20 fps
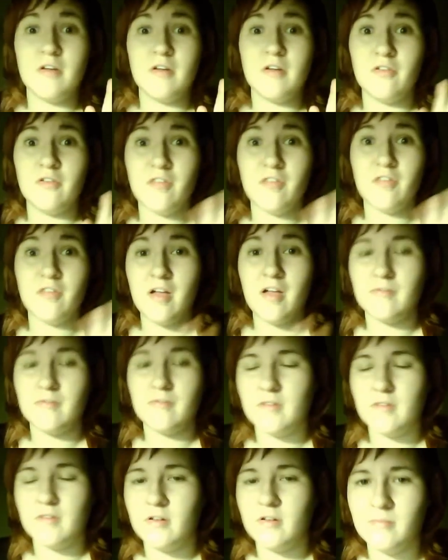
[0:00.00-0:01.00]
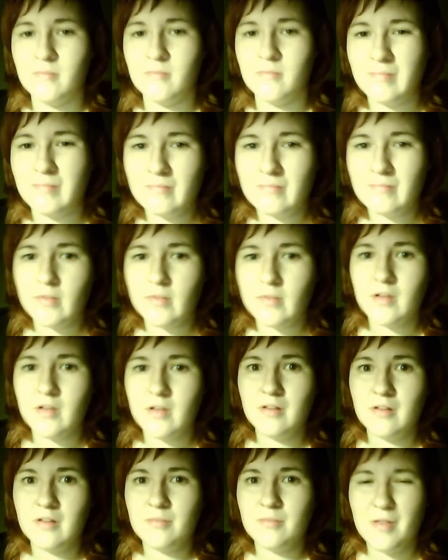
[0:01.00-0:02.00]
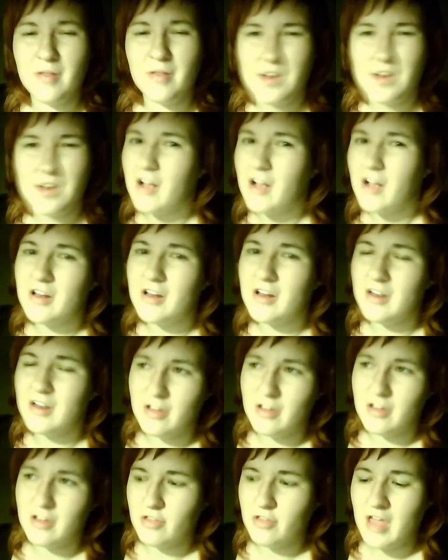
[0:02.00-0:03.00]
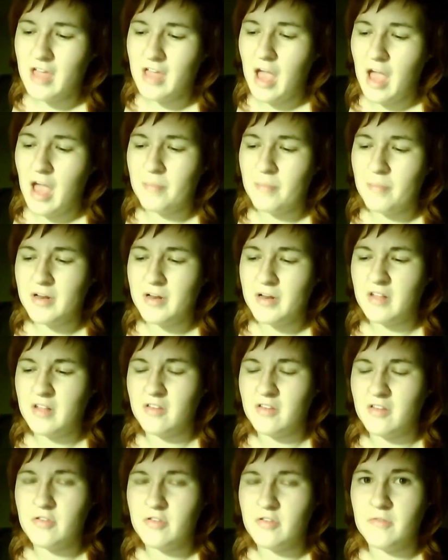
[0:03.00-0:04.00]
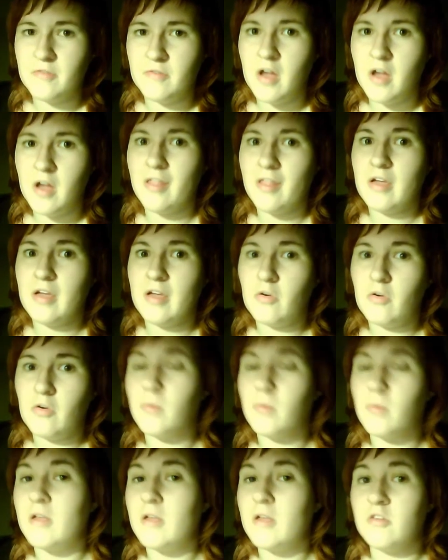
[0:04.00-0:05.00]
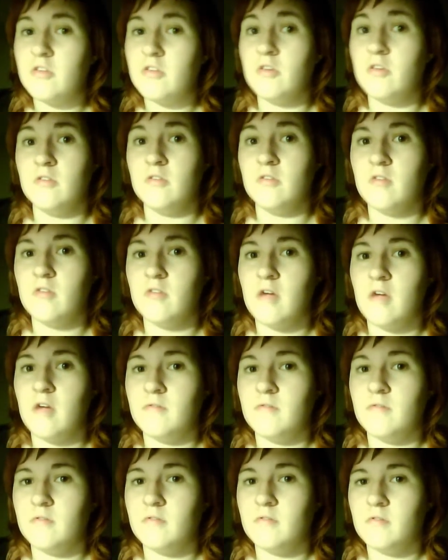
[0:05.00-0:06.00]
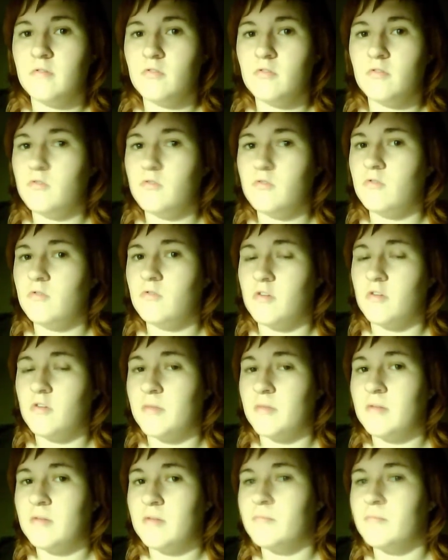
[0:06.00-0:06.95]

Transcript: your stuff, and it's probably not going to initially happen unless you've got, like, crazy good stuff. Trust me.